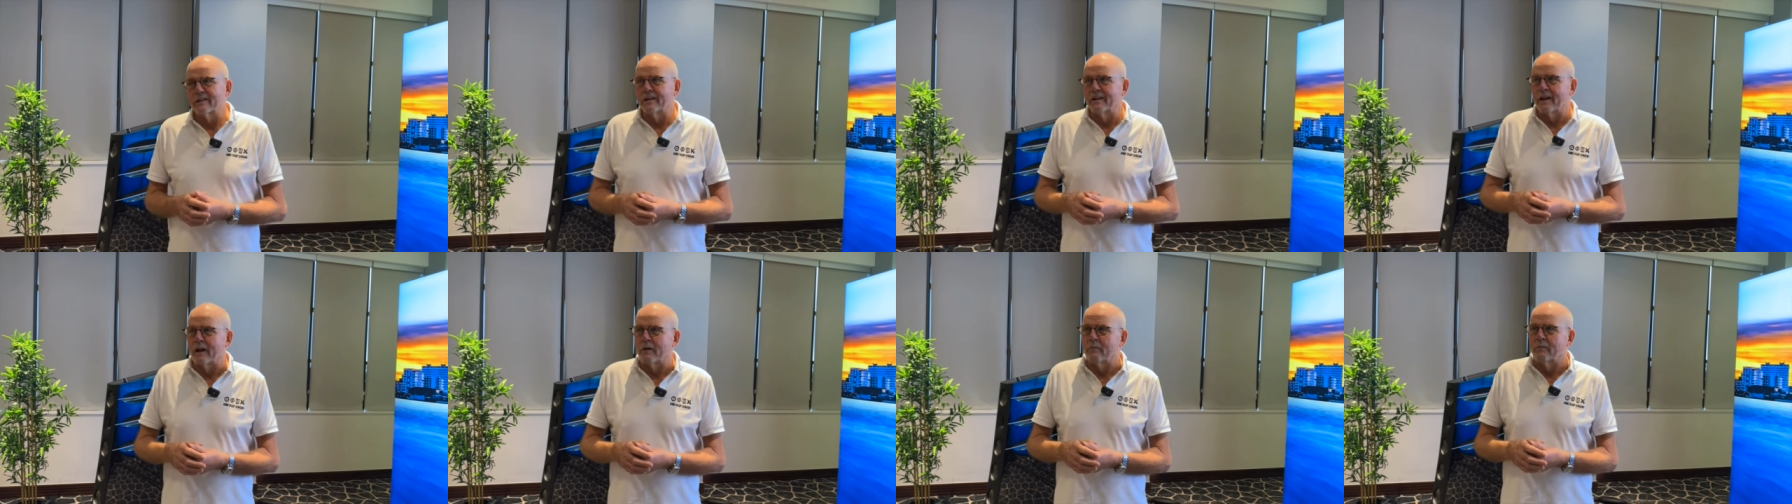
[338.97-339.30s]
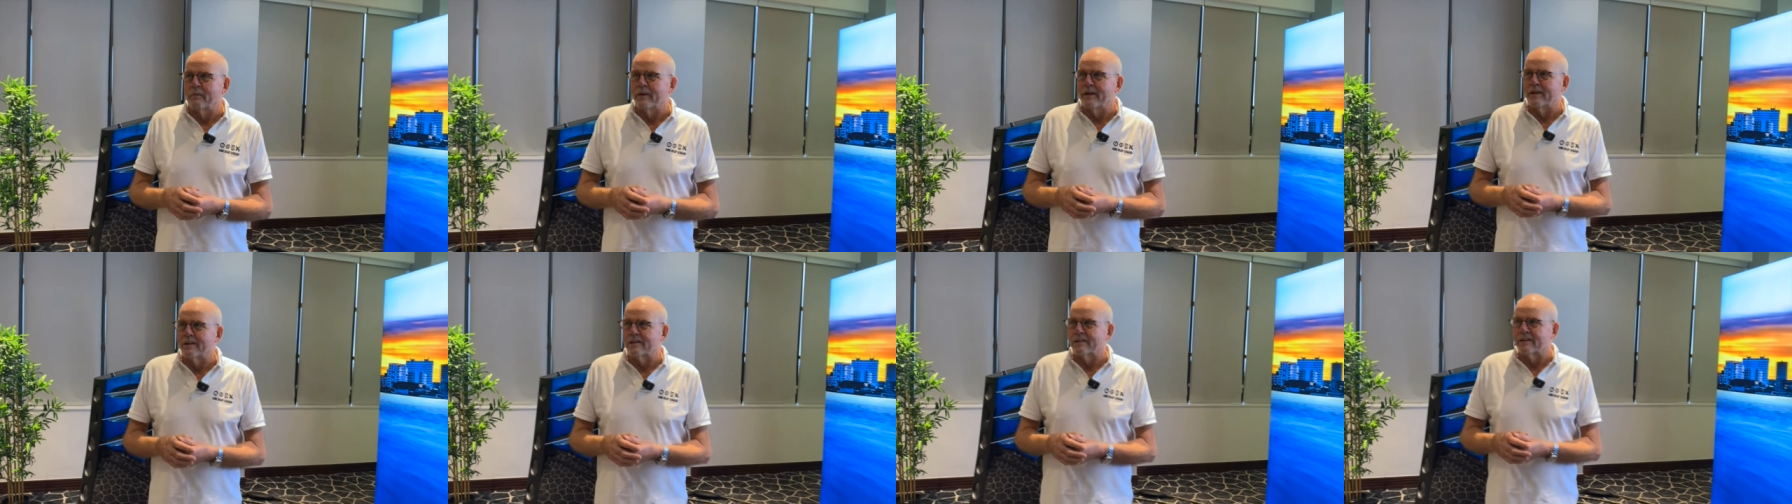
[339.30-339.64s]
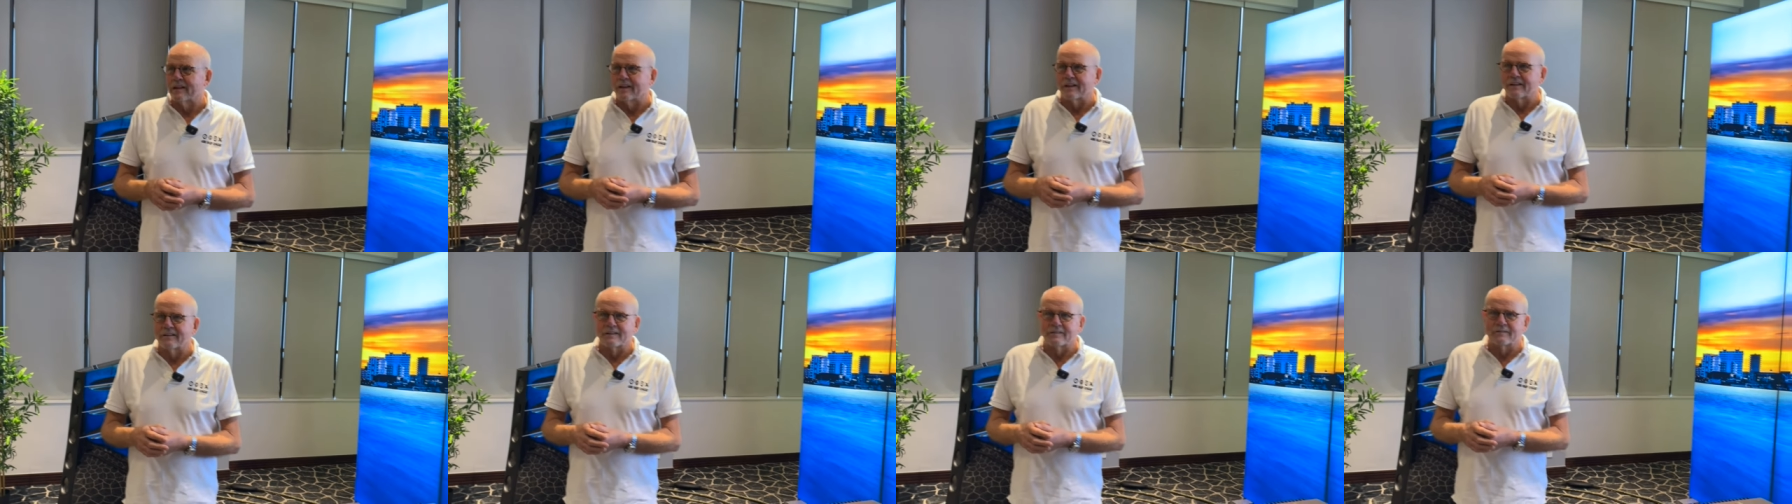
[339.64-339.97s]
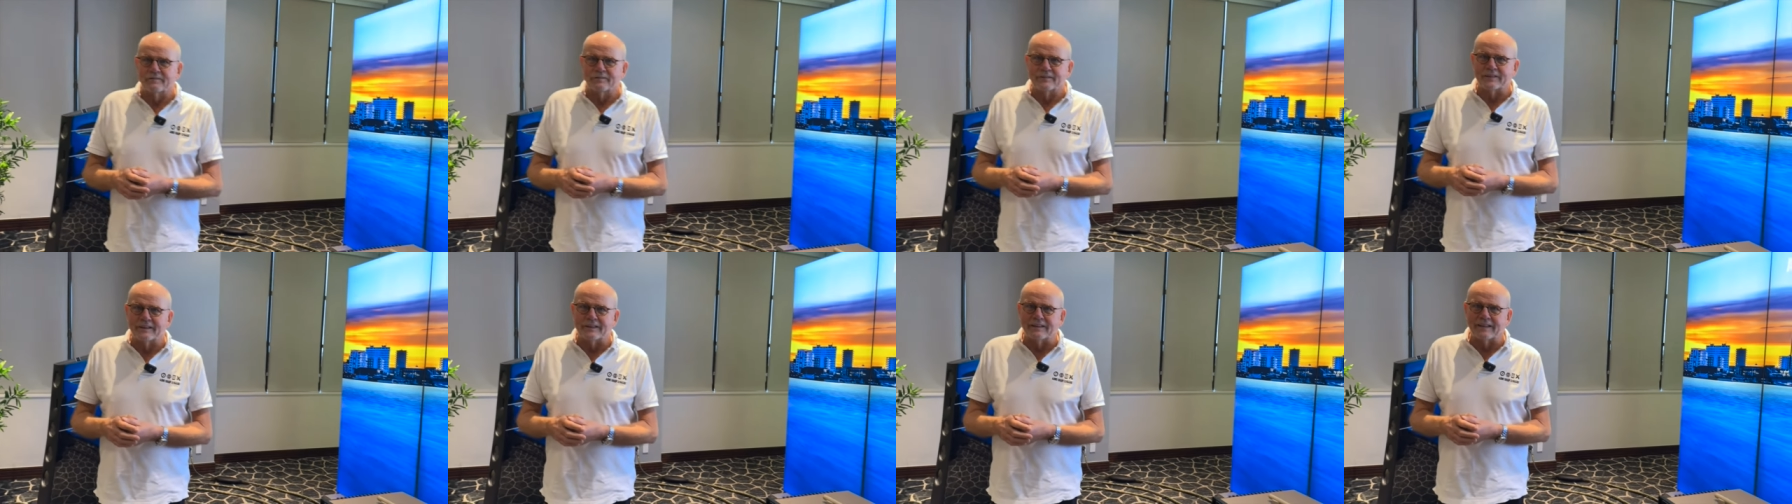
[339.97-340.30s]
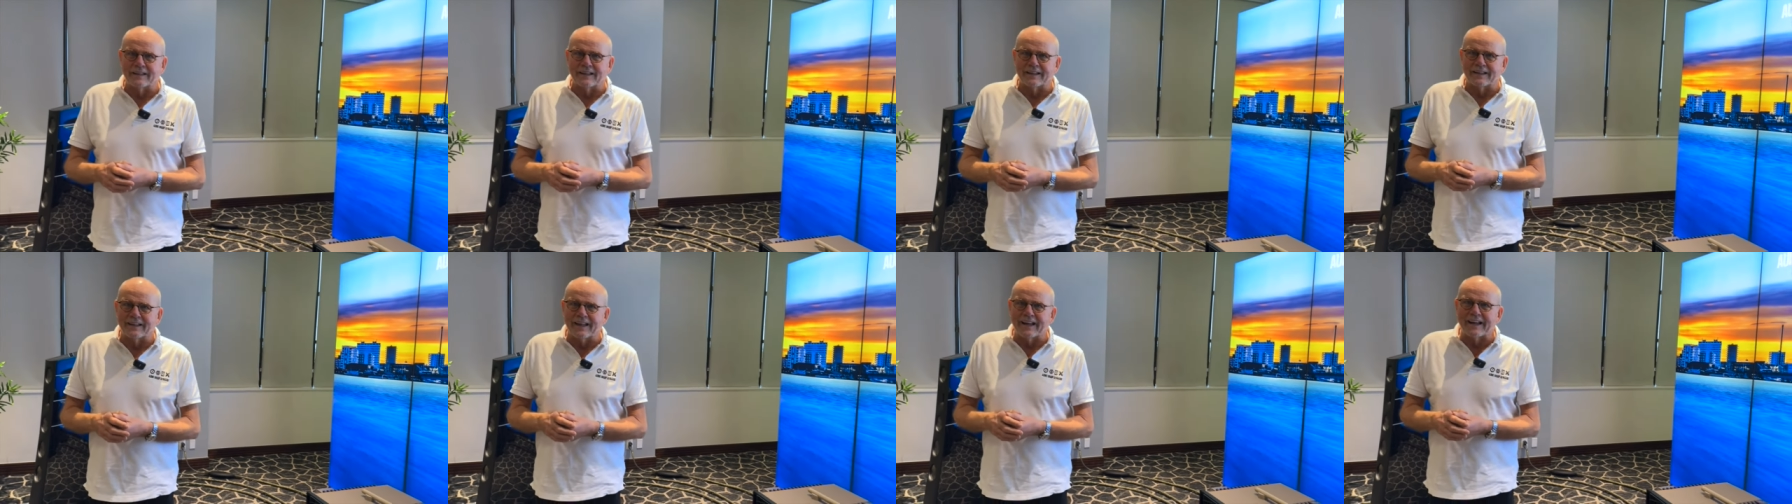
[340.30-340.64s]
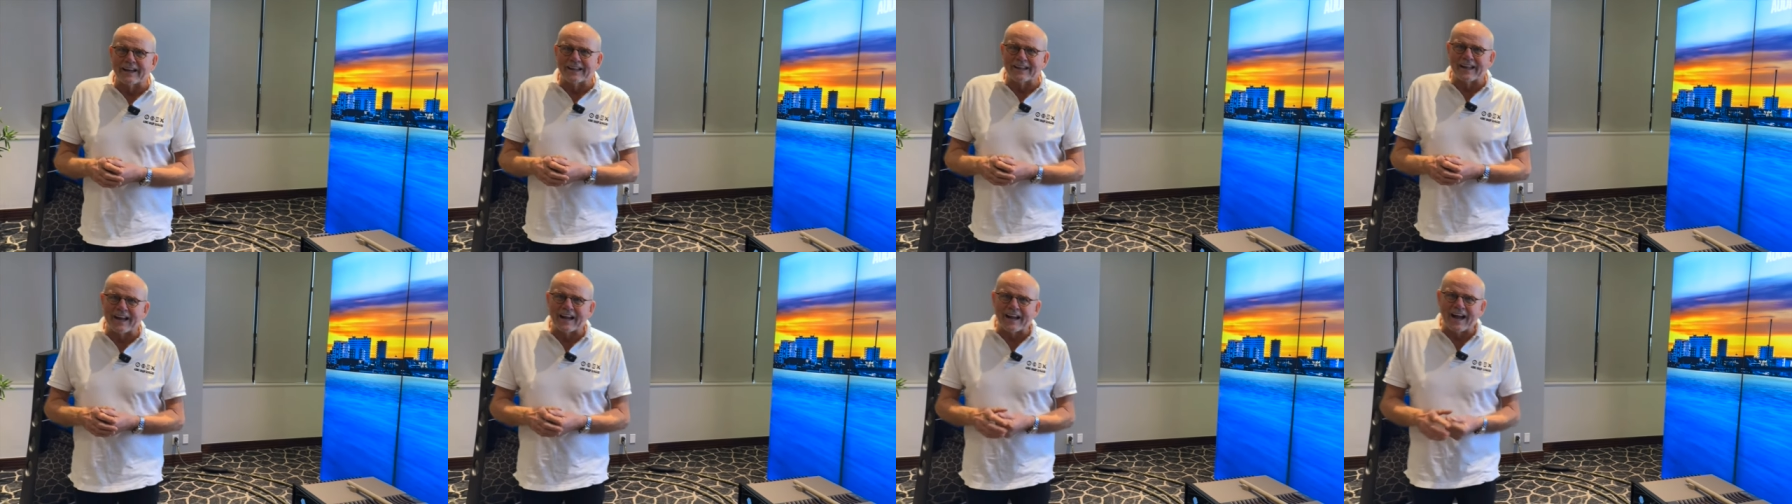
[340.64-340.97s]
and that means that they, they,
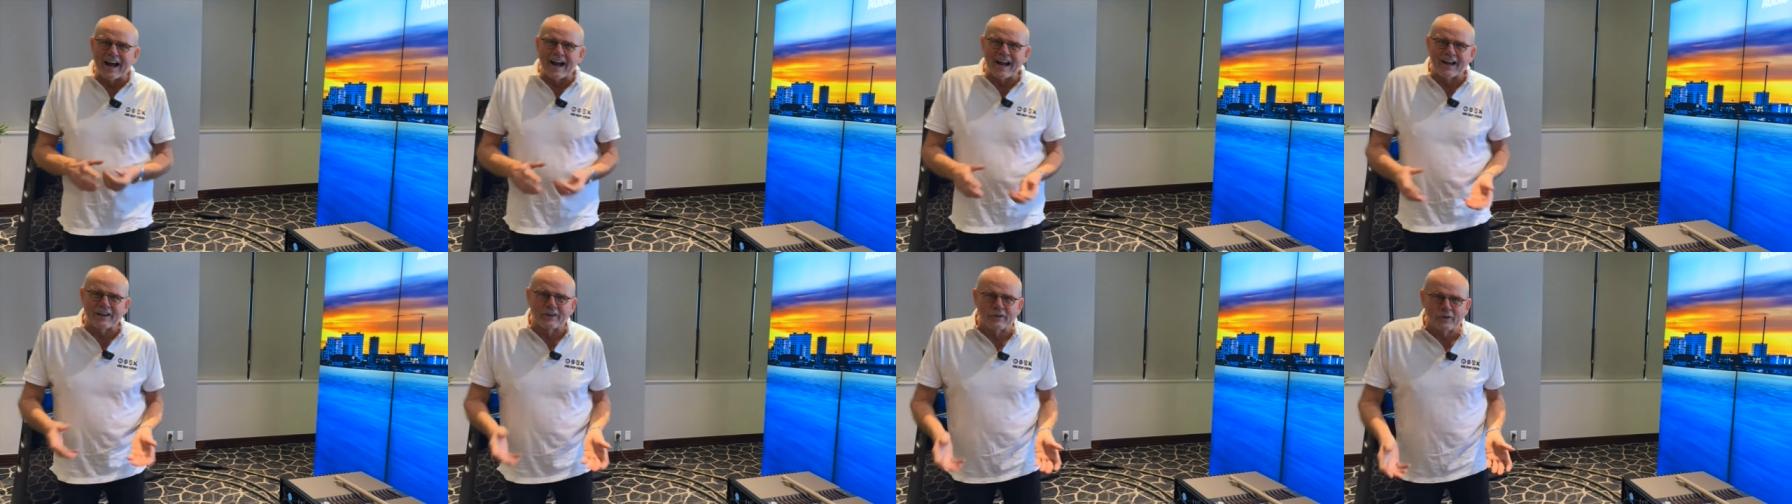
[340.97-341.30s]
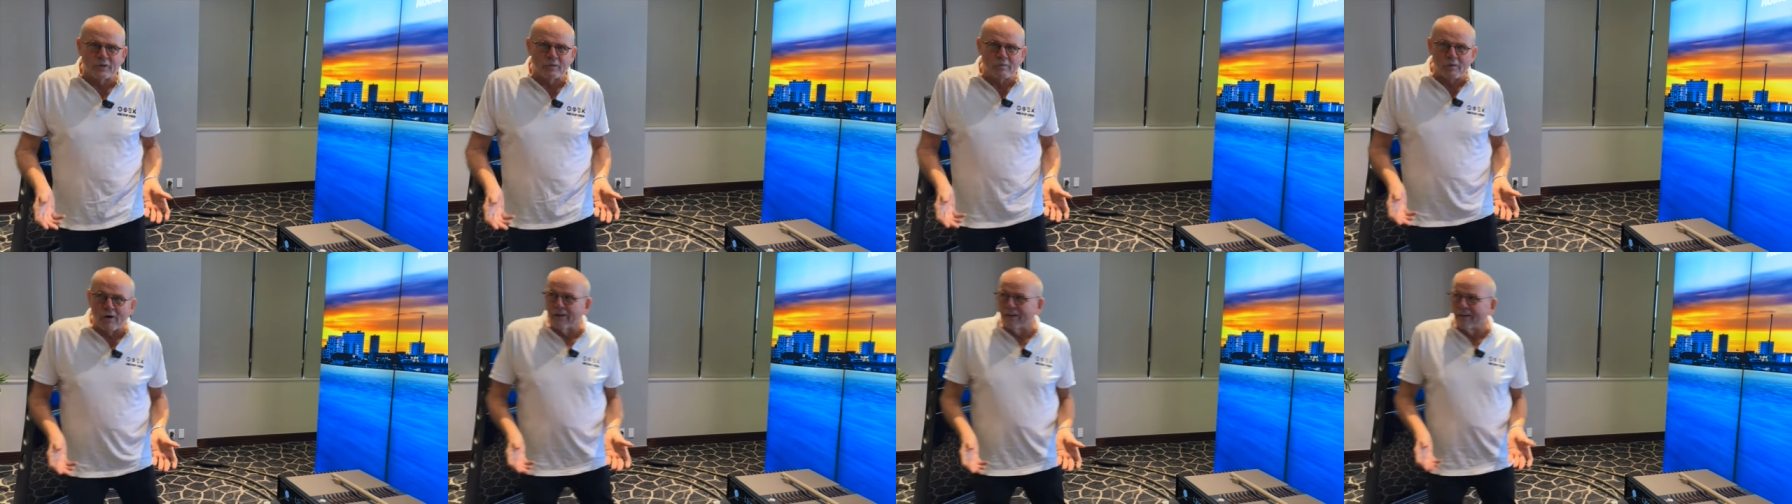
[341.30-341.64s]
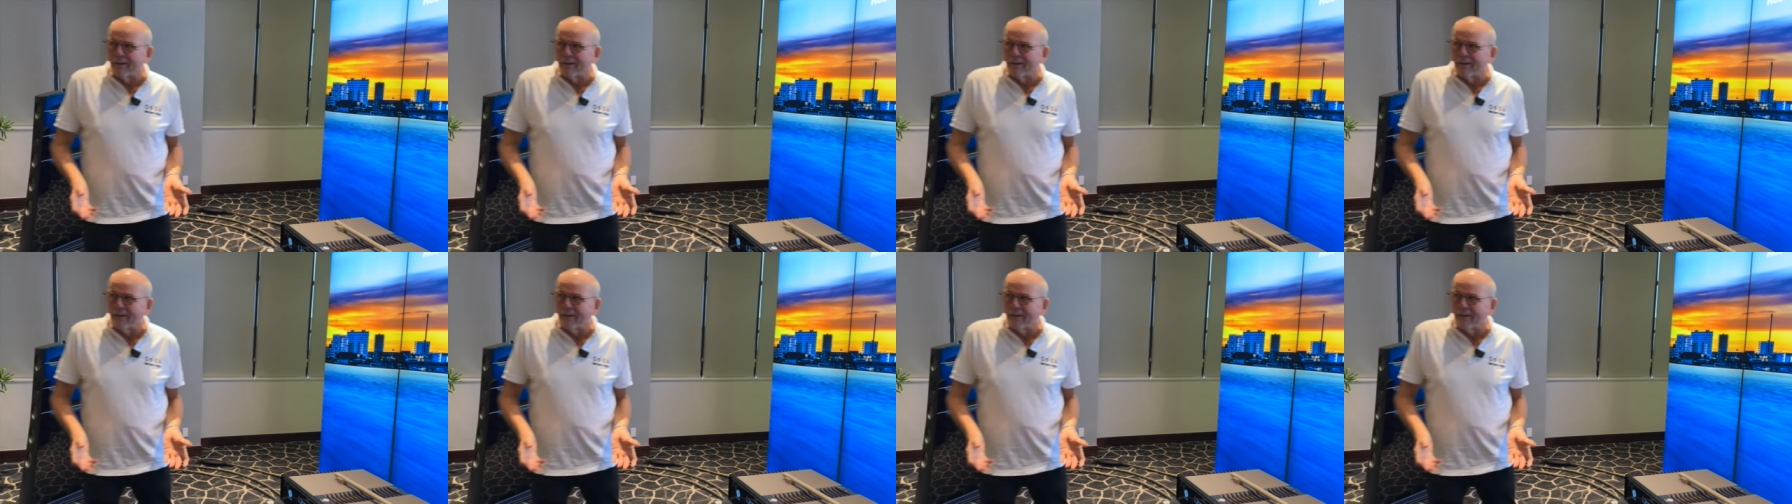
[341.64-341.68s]
they can't do more